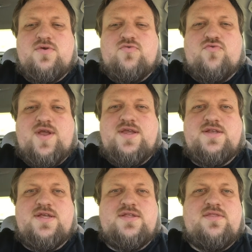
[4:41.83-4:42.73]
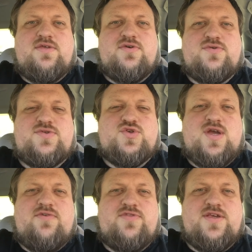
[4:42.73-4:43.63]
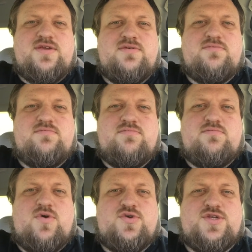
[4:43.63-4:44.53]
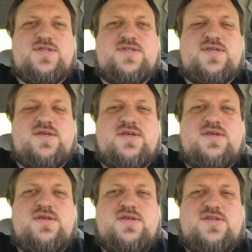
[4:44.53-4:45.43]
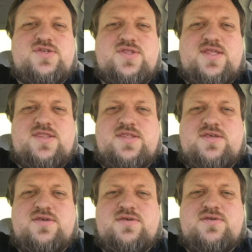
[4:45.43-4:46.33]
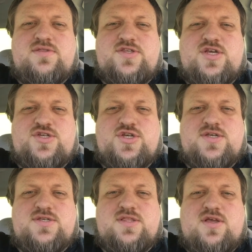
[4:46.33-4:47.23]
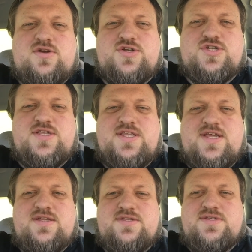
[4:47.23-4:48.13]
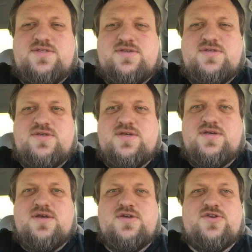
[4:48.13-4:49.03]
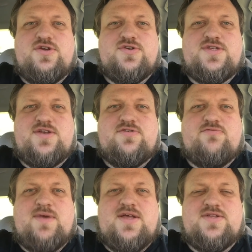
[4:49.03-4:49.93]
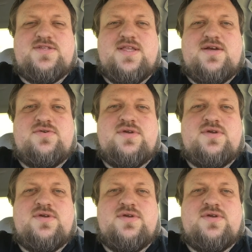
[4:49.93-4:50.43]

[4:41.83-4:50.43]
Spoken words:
reined in those traveling motions so that the Cha-Cha is largely danced under your center of balance now.